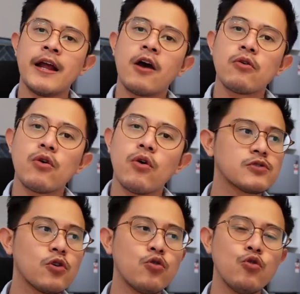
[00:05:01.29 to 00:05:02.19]
Now,
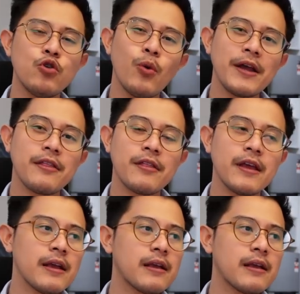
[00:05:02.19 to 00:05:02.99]
so who do I think